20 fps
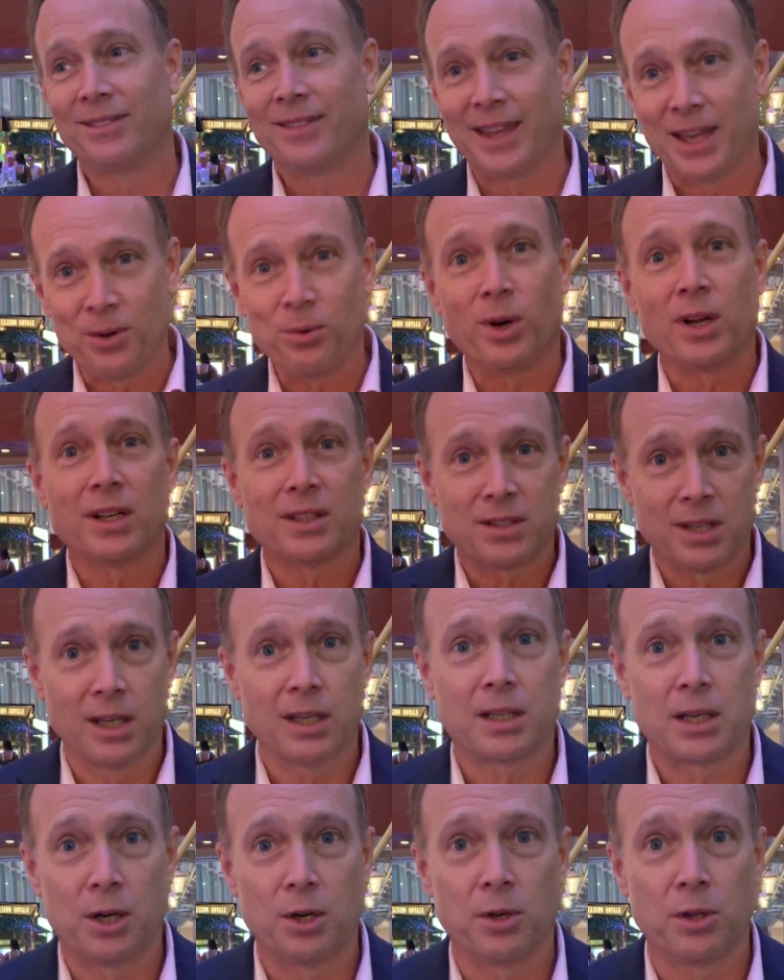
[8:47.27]
They want to
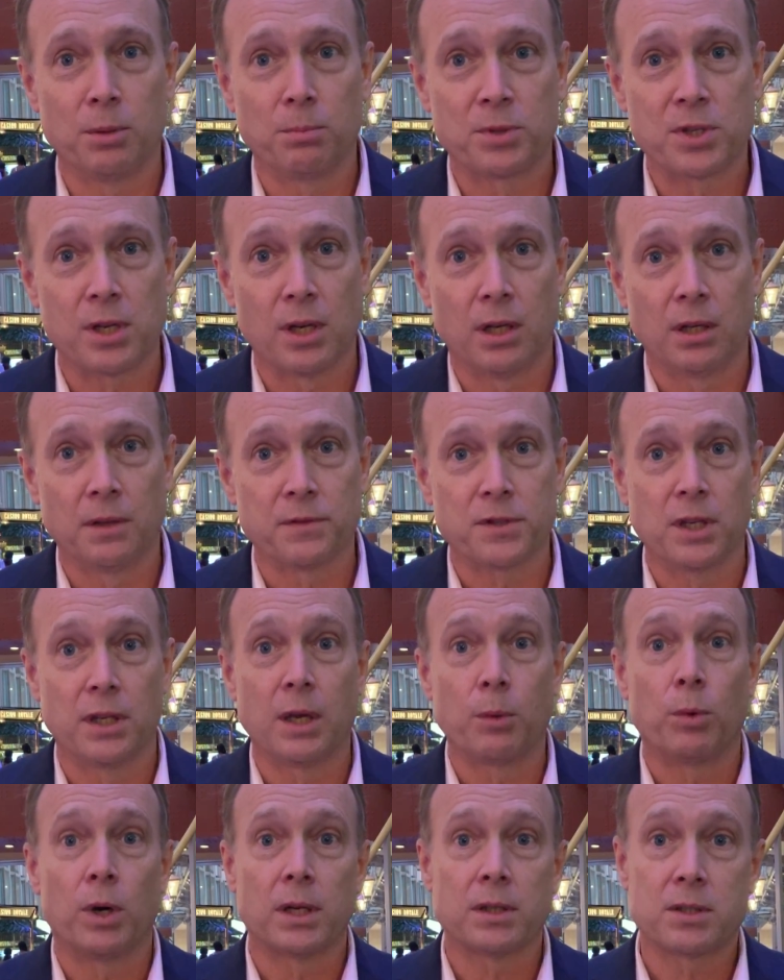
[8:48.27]
take care of themselves and
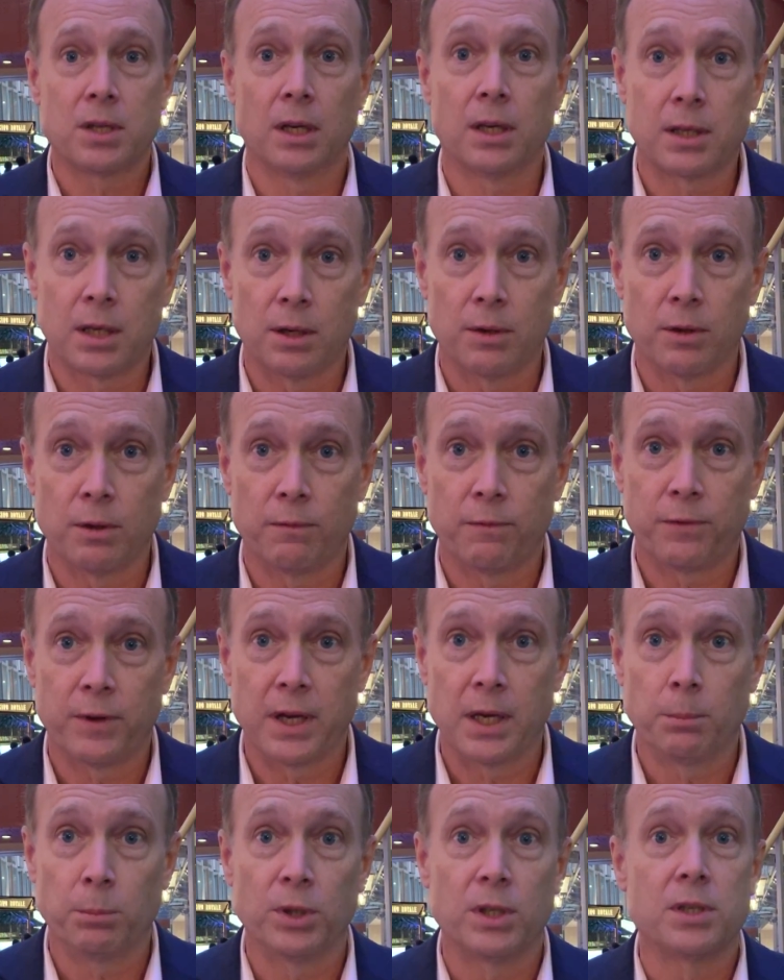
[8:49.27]
they want to take care of their
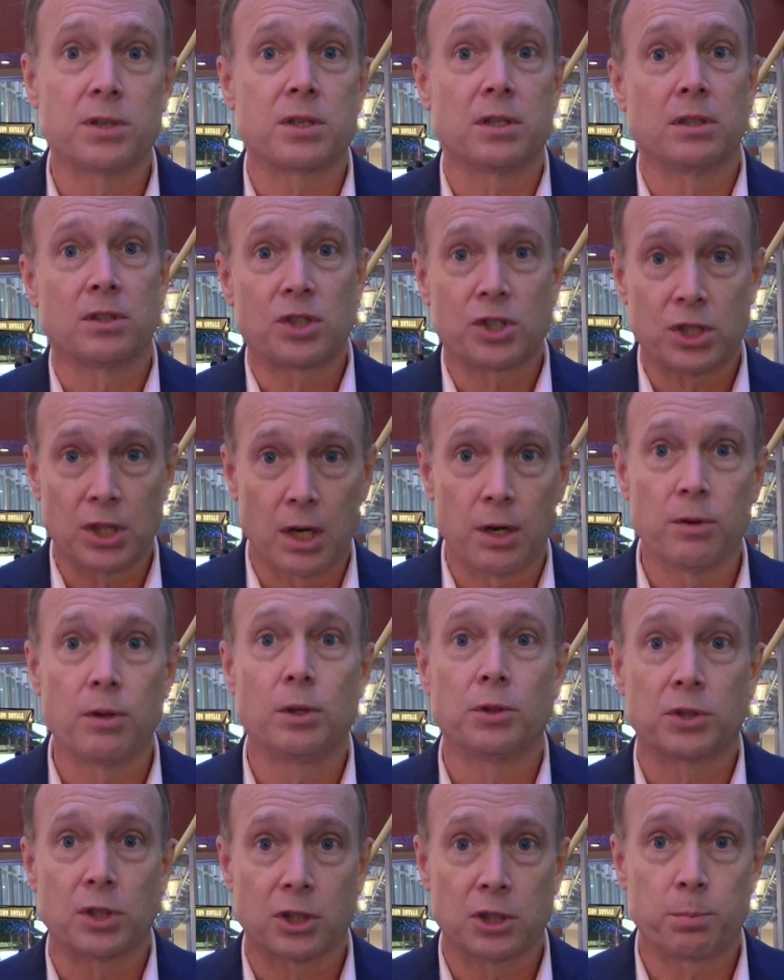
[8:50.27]
families and share
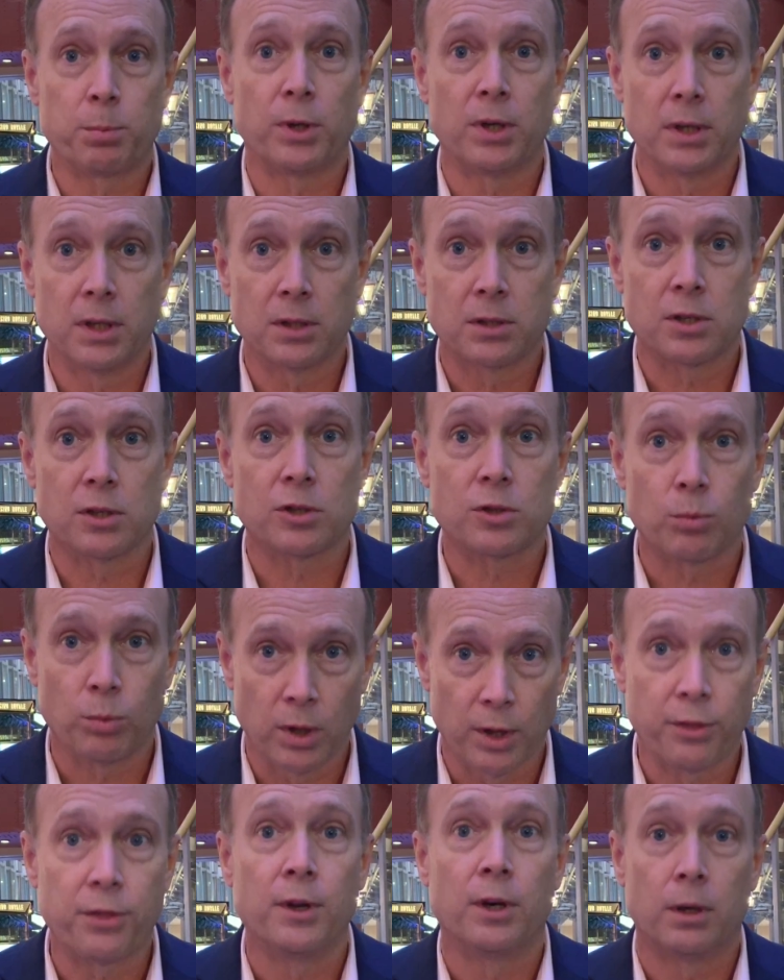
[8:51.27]
those experiences right.
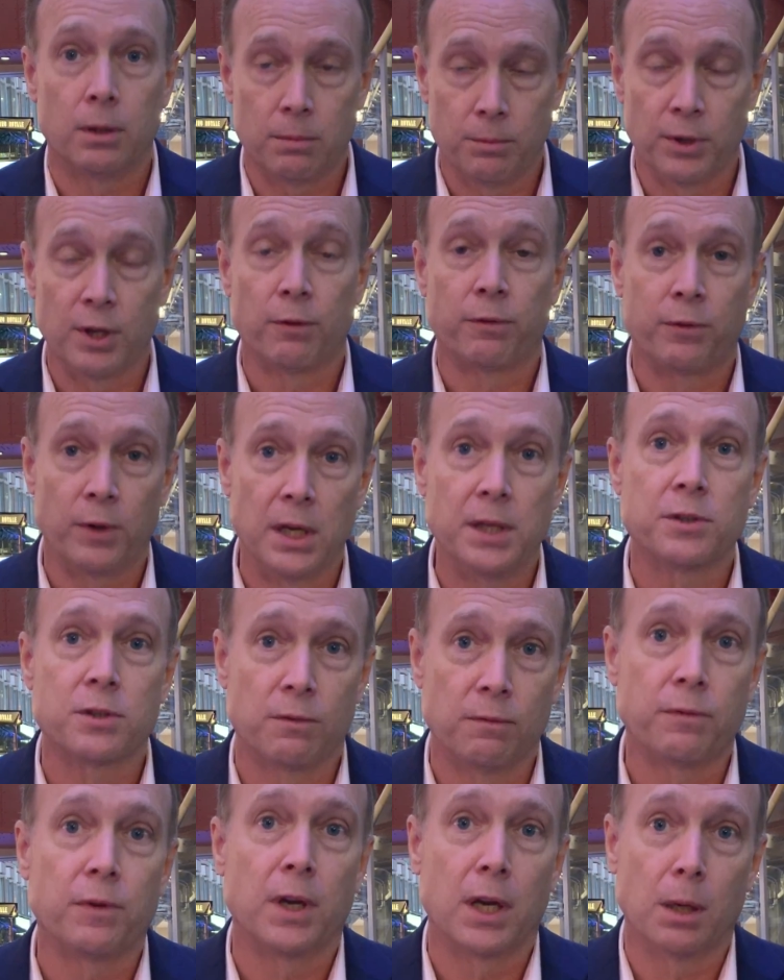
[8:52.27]
with their their friends
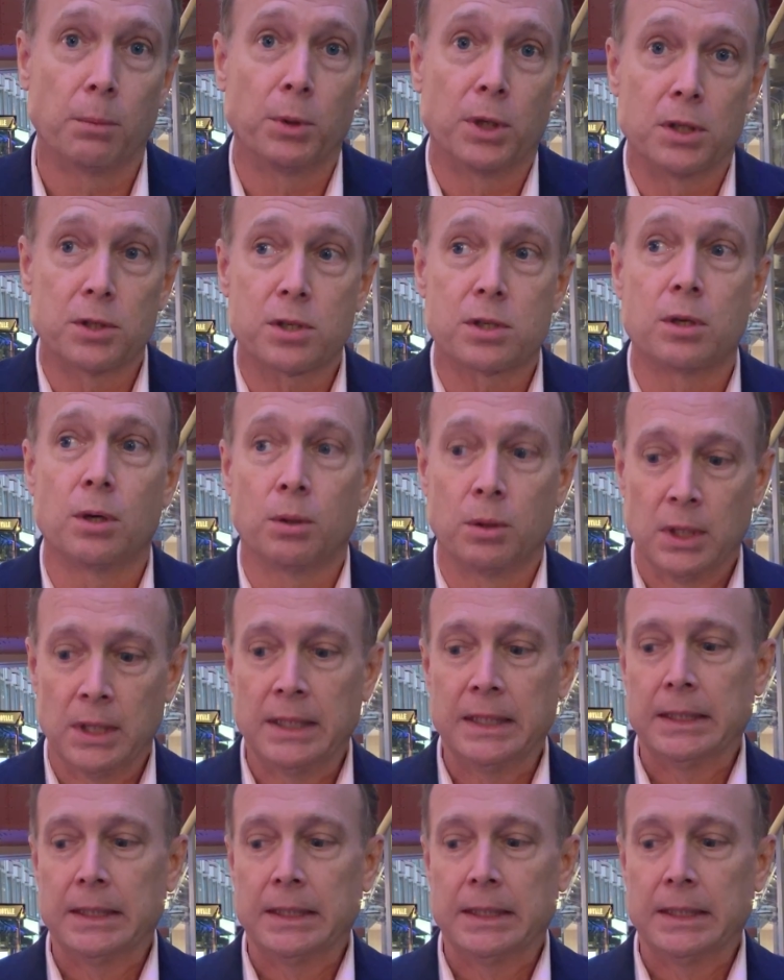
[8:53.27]
and families. So